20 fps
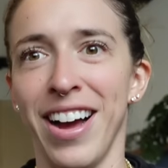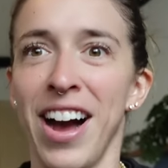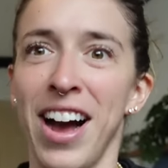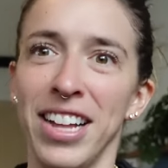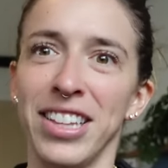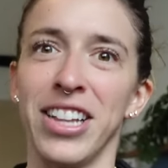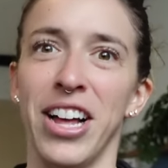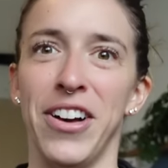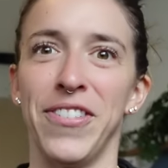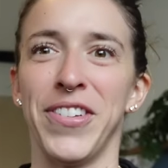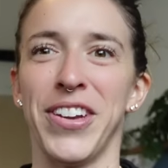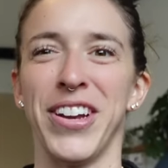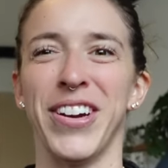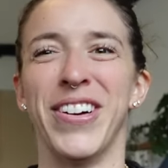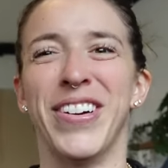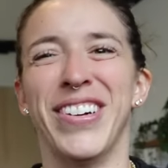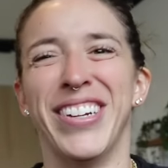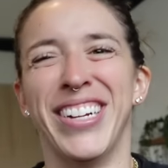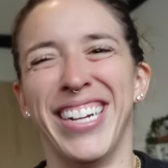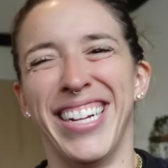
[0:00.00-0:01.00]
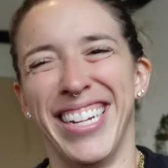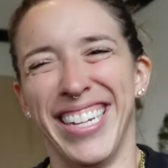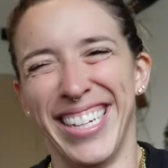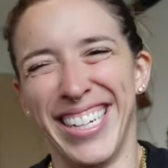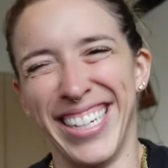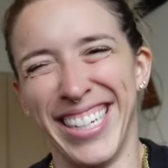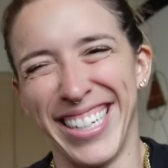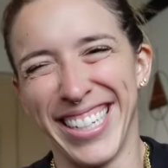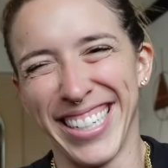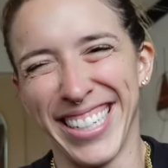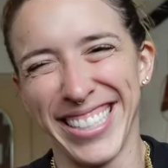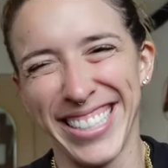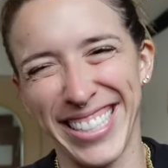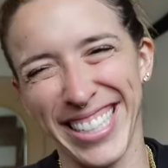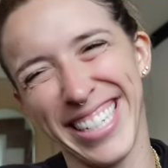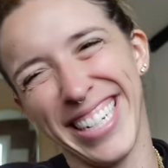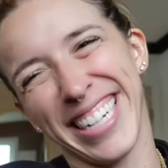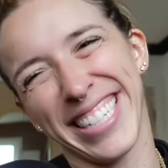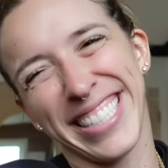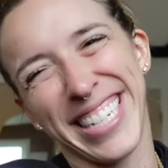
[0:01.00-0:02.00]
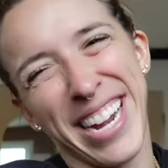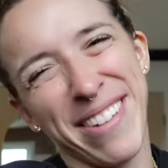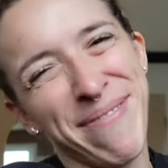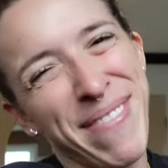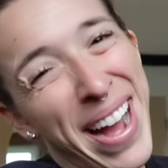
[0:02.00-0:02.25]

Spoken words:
I love you. See you next time.